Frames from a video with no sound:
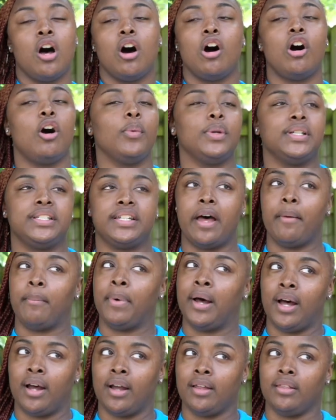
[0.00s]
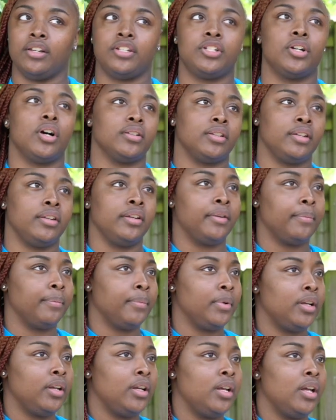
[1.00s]
I always stop by and then talk to them
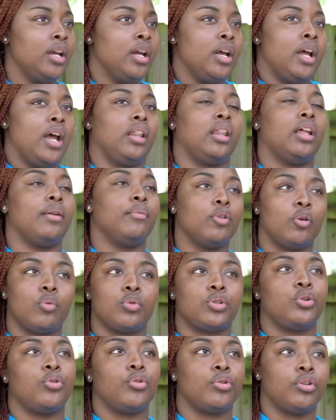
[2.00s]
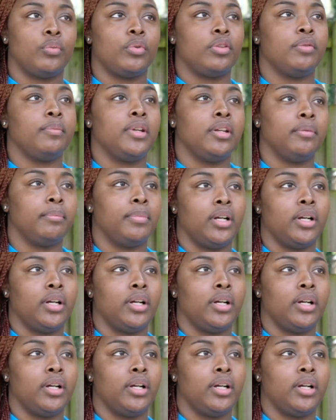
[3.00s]
and let them know what's going on with me.